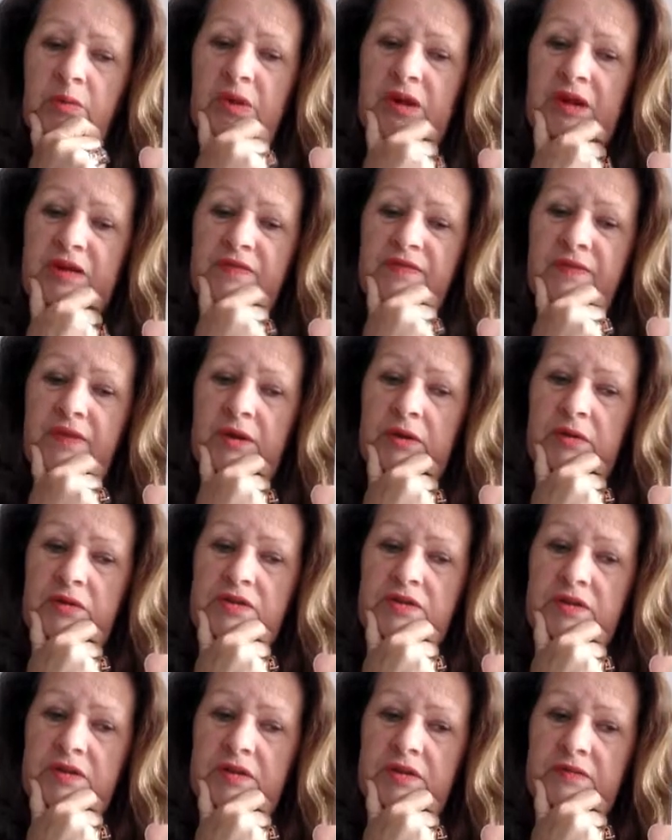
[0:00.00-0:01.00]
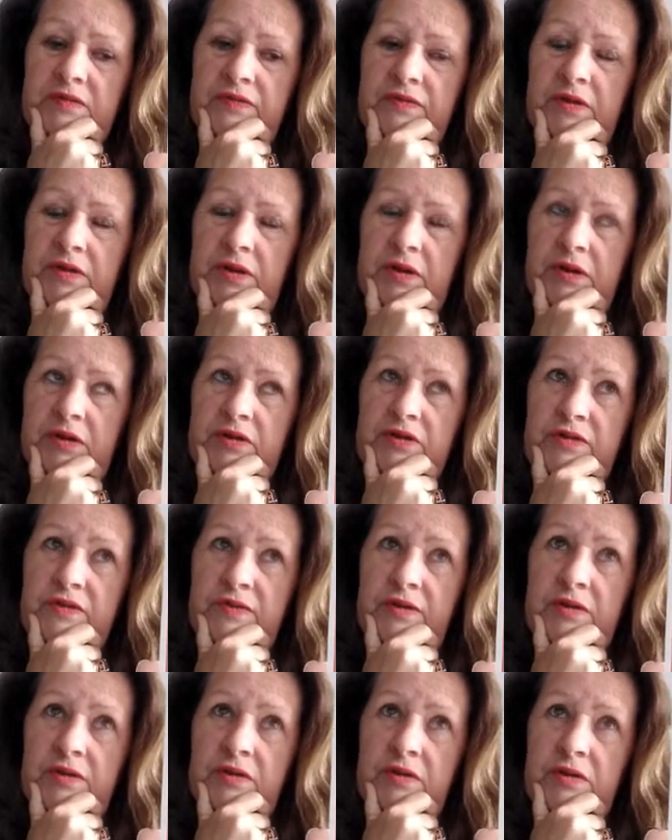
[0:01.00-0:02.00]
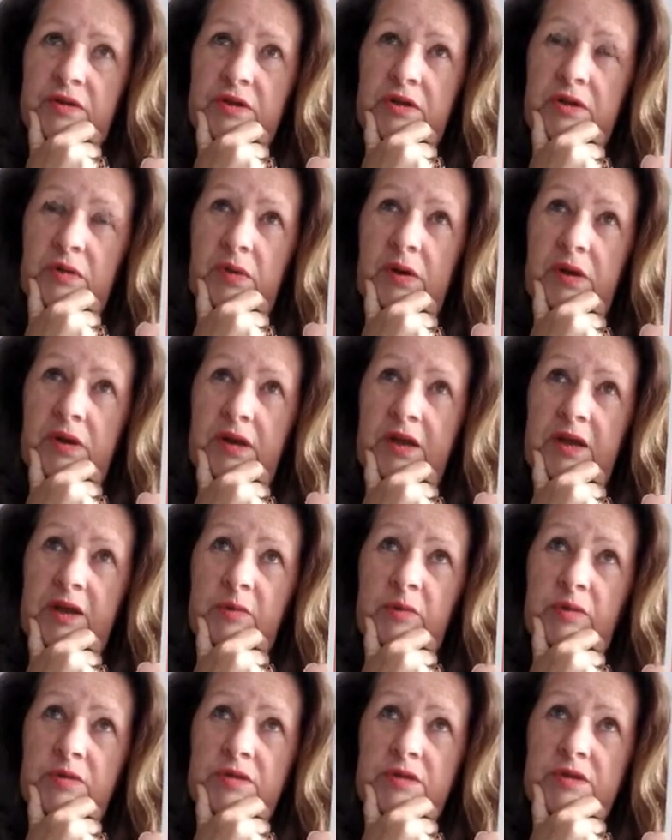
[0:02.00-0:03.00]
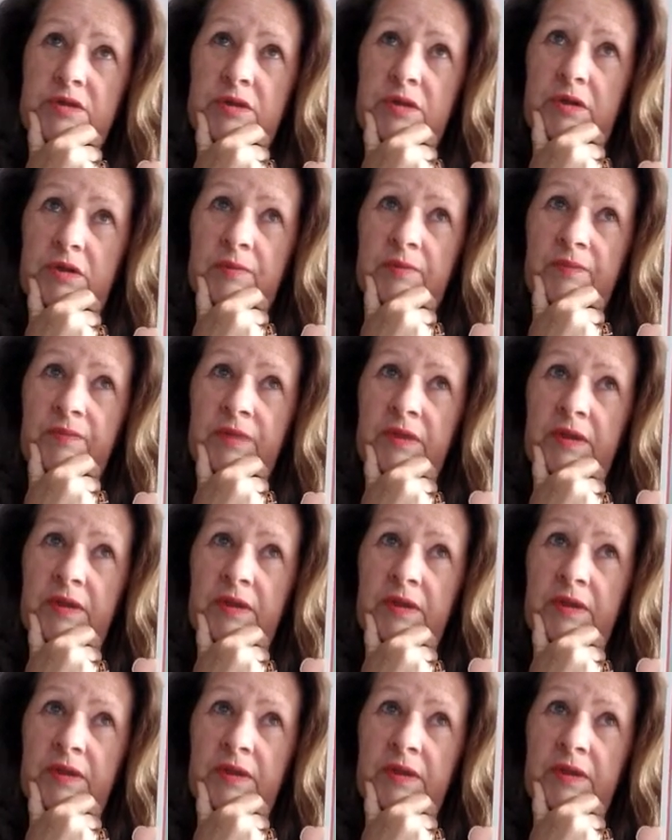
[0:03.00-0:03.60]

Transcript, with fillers: But I feel also that for a lot of you, you are able to